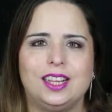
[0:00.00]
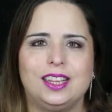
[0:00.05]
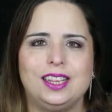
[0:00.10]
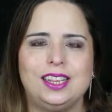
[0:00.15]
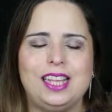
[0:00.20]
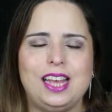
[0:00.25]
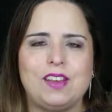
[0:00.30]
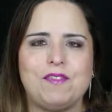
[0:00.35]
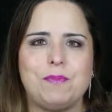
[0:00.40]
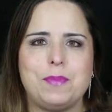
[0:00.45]

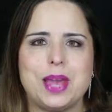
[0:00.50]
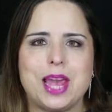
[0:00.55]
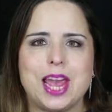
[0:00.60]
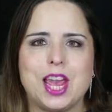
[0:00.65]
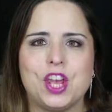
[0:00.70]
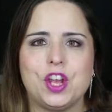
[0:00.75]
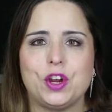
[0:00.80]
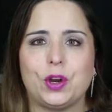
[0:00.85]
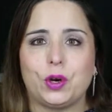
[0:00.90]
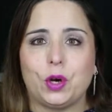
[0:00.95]
Leave
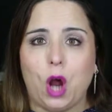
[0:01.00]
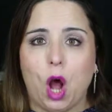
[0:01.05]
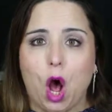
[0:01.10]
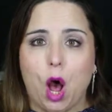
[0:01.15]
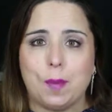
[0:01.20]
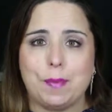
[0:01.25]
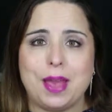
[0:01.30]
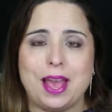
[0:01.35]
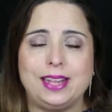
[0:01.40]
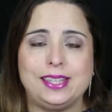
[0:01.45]
me your
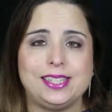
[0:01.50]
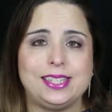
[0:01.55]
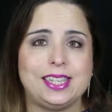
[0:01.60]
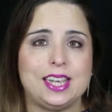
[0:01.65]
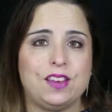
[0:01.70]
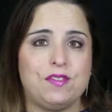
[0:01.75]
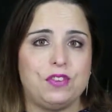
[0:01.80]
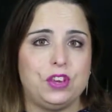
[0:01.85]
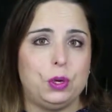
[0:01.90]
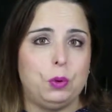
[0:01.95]
comments
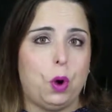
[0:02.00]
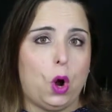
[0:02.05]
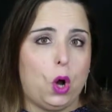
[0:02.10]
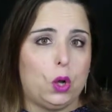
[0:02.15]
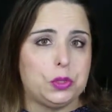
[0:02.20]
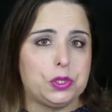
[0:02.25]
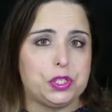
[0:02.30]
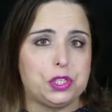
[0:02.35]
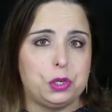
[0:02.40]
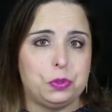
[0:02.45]
if you
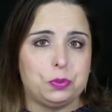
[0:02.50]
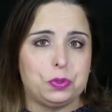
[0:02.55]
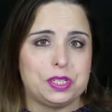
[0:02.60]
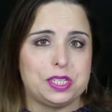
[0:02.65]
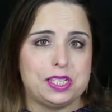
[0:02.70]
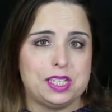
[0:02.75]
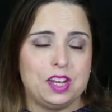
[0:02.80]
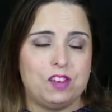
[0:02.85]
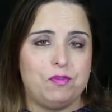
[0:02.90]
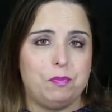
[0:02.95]
also
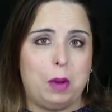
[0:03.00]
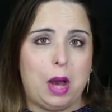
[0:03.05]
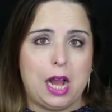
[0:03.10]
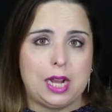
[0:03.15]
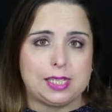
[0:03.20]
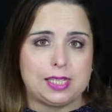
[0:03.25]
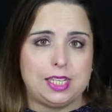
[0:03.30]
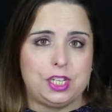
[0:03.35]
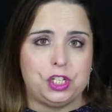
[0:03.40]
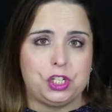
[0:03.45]
receive
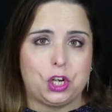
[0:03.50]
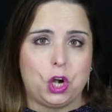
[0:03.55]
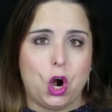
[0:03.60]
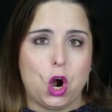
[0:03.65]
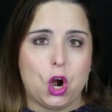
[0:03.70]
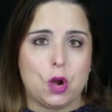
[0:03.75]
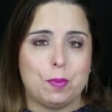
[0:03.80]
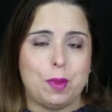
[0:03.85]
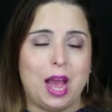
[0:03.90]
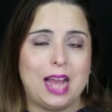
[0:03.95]

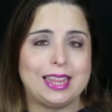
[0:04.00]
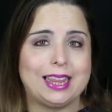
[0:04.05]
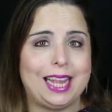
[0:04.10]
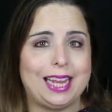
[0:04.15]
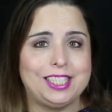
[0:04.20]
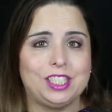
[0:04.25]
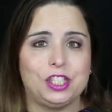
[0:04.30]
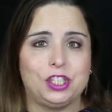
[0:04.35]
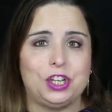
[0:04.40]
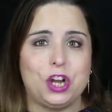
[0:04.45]
Boxycharm. I'd
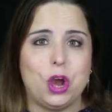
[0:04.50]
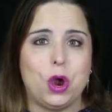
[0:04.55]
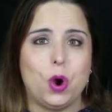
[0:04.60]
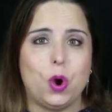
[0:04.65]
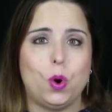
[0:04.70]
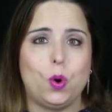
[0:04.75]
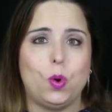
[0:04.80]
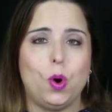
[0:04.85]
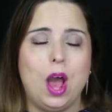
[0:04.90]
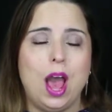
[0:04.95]
like to
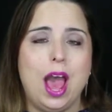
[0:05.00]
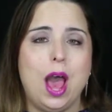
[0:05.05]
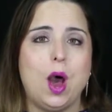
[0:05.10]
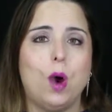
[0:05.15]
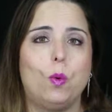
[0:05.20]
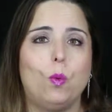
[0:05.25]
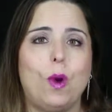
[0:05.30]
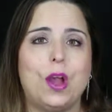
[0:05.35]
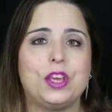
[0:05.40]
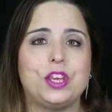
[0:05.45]
know
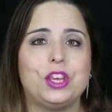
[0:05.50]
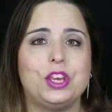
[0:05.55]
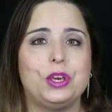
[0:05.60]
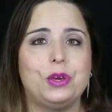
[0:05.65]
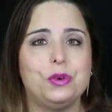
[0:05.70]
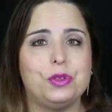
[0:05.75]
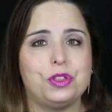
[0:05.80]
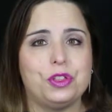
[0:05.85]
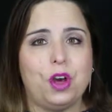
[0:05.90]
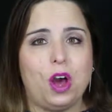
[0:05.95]
what
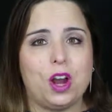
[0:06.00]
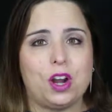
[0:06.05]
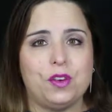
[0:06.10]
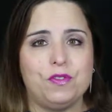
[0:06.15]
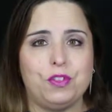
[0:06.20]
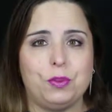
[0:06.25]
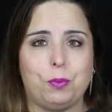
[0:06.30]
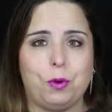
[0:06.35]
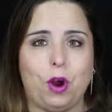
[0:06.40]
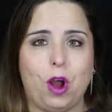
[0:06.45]
you thought
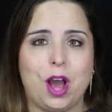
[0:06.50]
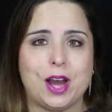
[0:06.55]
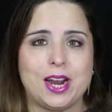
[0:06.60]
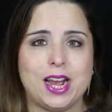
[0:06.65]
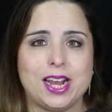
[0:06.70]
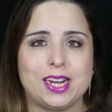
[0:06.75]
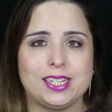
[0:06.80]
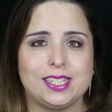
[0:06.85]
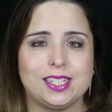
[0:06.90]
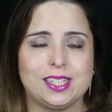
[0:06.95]
of the
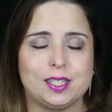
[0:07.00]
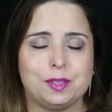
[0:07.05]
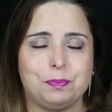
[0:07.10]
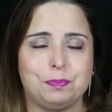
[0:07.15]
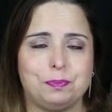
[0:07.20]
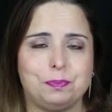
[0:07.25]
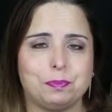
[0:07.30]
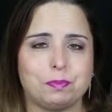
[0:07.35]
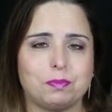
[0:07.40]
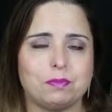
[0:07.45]
products.
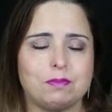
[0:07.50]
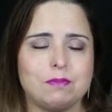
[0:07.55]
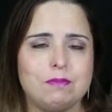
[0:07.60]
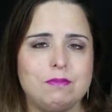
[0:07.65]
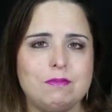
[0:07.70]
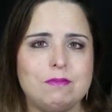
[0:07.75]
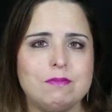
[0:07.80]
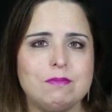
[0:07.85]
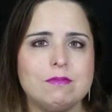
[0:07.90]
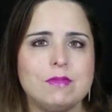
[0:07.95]

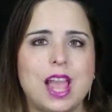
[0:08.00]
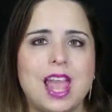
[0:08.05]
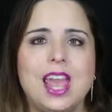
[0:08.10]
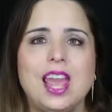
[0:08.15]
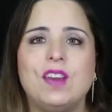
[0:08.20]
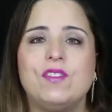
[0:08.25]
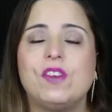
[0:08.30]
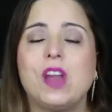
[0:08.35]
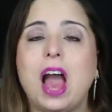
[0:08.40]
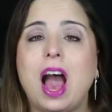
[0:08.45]

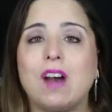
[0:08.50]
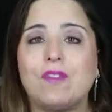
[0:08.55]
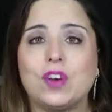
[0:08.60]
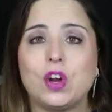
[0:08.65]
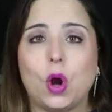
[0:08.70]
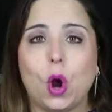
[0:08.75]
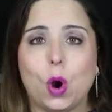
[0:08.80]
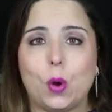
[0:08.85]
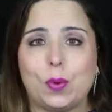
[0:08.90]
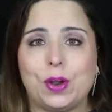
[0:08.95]
If you
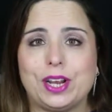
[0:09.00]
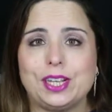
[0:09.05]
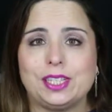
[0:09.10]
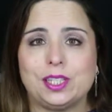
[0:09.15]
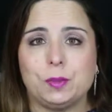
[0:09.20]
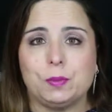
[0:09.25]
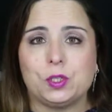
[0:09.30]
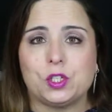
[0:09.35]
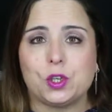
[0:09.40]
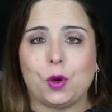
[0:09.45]
haven't already
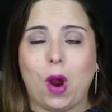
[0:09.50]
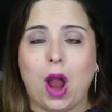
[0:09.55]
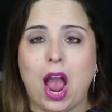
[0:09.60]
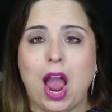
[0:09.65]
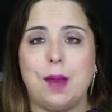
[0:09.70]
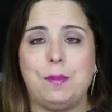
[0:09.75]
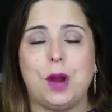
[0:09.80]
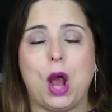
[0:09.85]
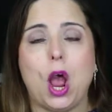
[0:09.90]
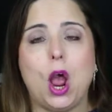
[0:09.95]

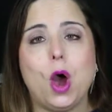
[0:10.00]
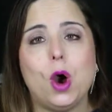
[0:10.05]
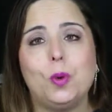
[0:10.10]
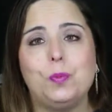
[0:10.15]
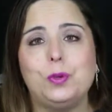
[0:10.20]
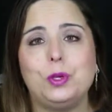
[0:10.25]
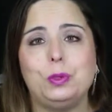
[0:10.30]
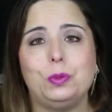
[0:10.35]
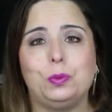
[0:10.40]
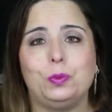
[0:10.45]
subscribed, I
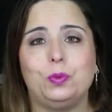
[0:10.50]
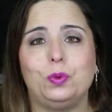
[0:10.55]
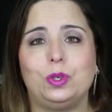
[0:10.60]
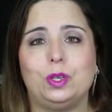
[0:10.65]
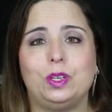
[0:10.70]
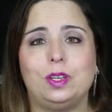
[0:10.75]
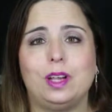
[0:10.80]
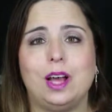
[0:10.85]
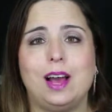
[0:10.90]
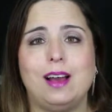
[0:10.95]
hope you
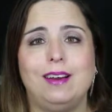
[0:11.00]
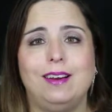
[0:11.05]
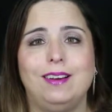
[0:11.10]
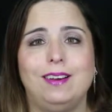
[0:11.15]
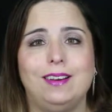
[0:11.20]
will